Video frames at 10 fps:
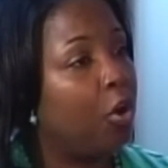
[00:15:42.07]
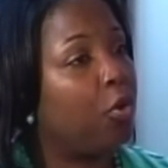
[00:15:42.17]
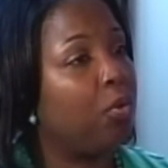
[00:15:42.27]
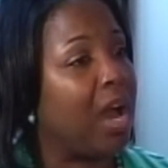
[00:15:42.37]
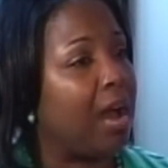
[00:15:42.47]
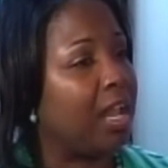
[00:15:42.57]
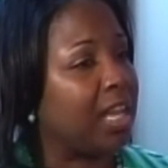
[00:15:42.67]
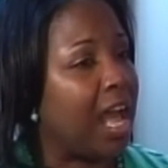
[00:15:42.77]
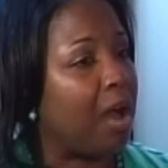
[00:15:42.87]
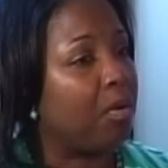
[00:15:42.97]
who I
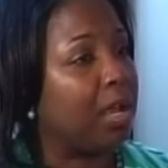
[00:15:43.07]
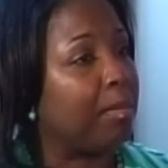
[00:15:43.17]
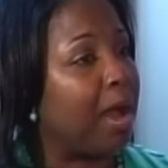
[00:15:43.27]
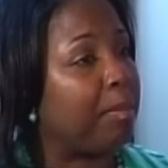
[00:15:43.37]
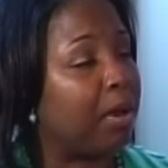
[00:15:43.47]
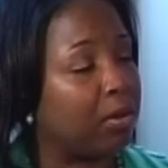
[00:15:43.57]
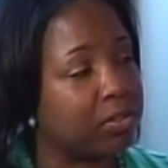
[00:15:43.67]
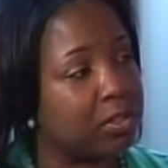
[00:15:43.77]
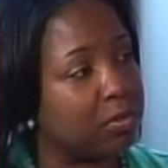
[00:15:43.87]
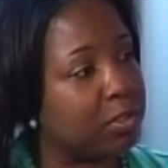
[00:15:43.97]
allow in my
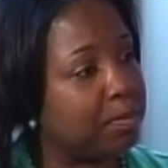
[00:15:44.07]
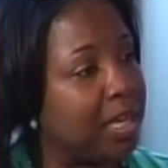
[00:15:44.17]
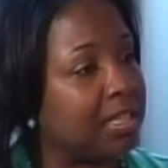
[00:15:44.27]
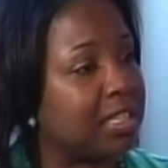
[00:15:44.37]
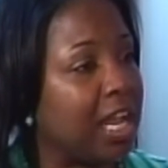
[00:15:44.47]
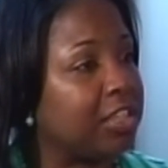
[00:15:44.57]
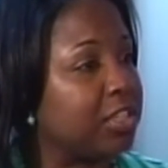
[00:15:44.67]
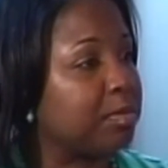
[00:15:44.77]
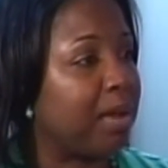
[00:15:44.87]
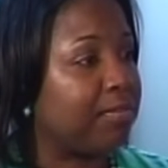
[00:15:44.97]
personal space, not
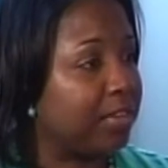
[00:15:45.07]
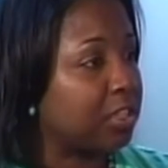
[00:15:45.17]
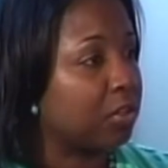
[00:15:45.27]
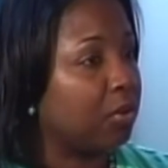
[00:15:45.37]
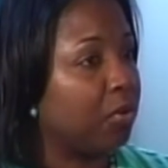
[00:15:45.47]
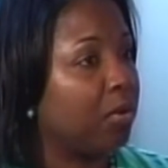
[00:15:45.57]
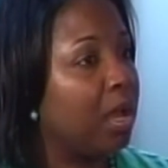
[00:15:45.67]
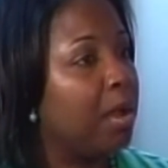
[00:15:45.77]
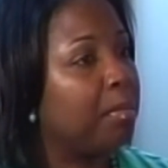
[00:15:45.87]
just my physical,